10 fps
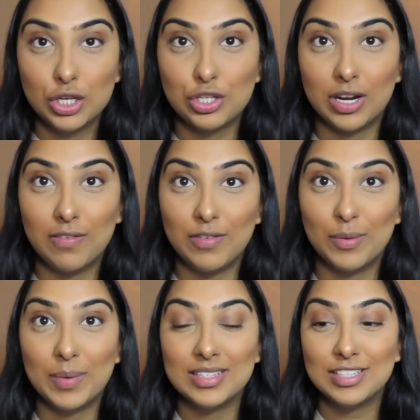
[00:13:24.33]
should i
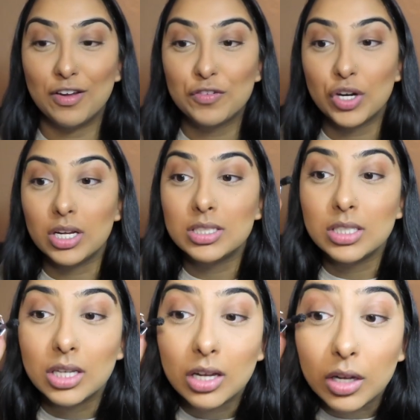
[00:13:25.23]
film myself trying
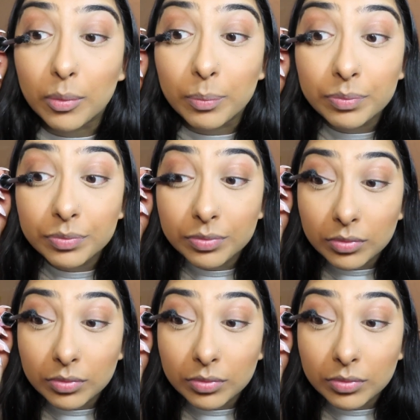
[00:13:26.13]
to um